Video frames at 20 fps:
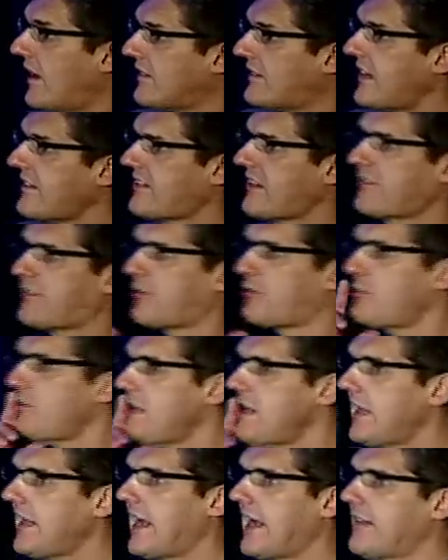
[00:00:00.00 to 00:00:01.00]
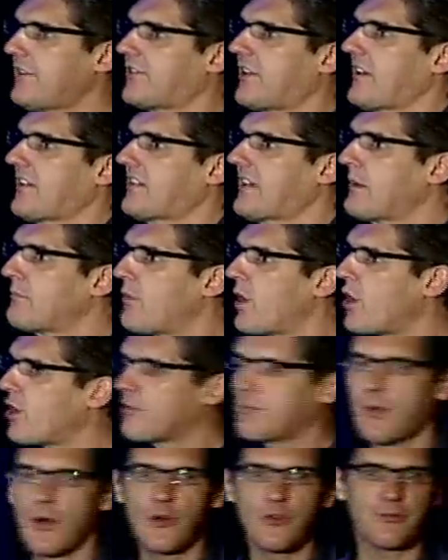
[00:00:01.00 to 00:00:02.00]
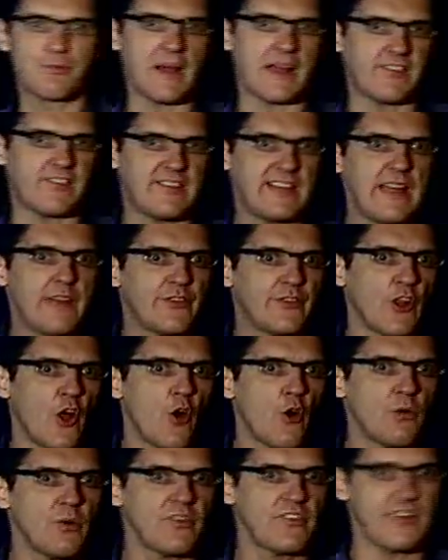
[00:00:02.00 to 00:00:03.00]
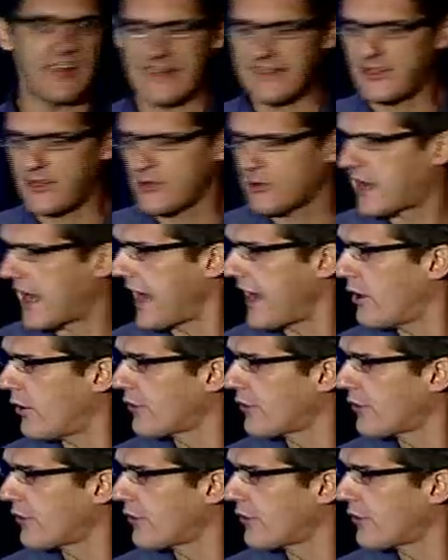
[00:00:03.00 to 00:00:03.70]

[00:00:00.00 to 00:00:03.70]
This is a really interesting blog post by Stephen Owens in the UK